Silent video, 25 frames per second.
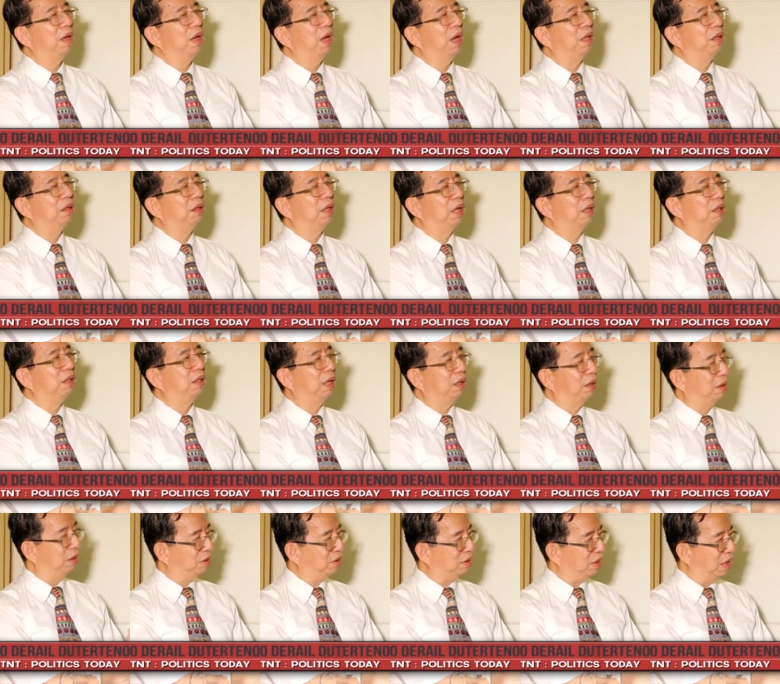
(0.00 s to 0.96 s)
And then
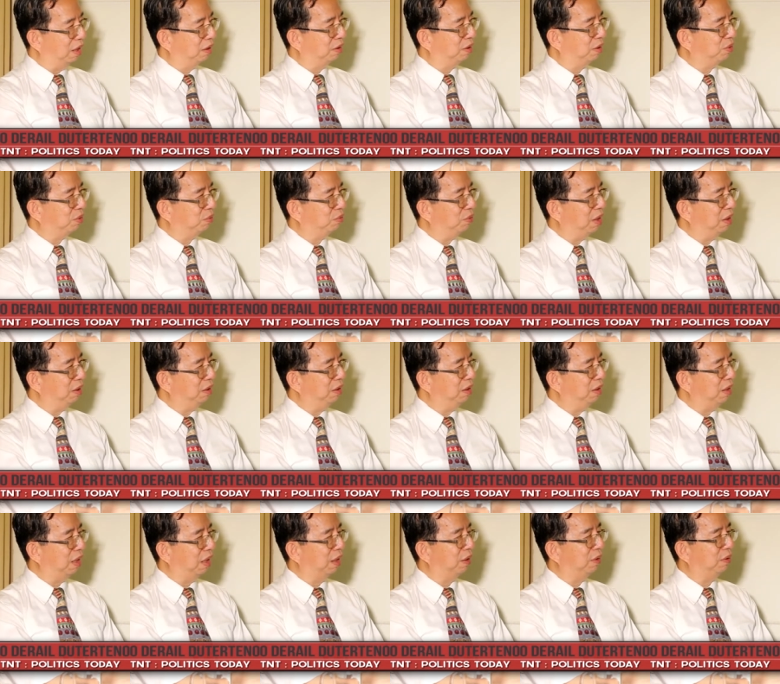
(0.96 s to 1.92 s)
uh, this latest
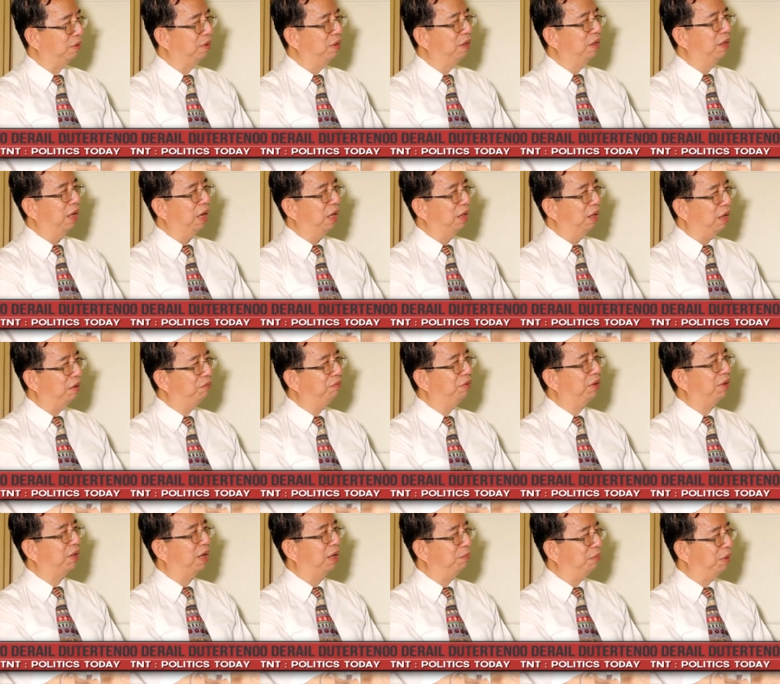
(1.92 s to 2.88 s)
one, you know, and
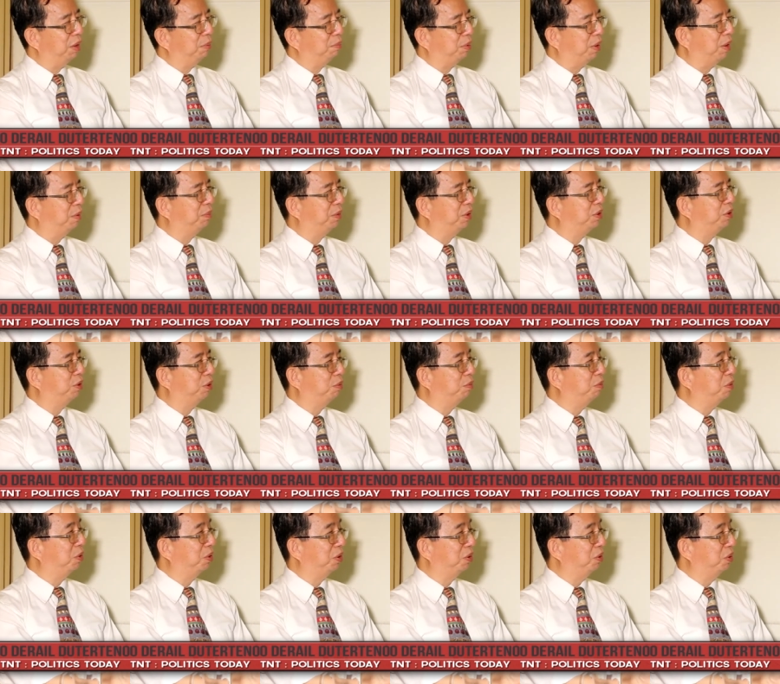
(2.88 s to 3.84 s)
every time they promise no
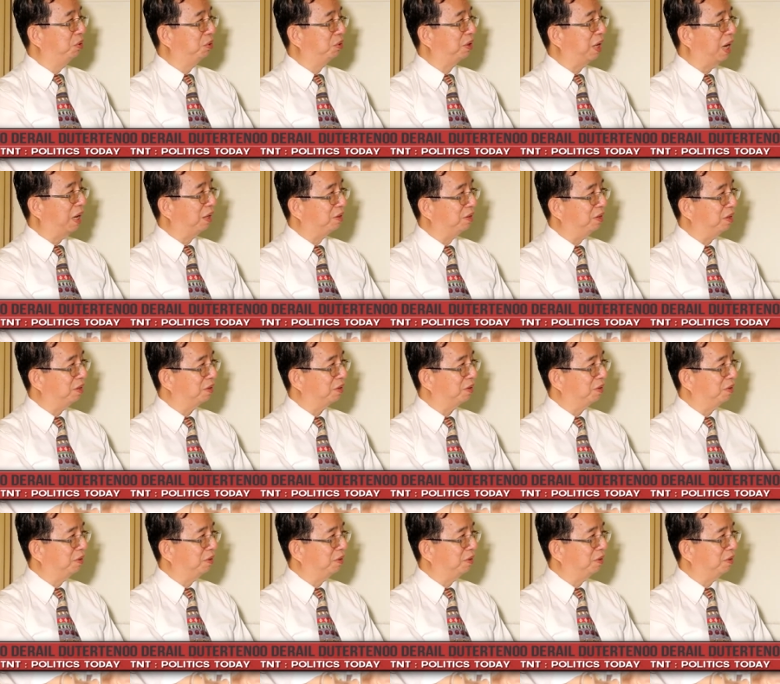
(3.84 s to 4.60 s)
more new taxes, you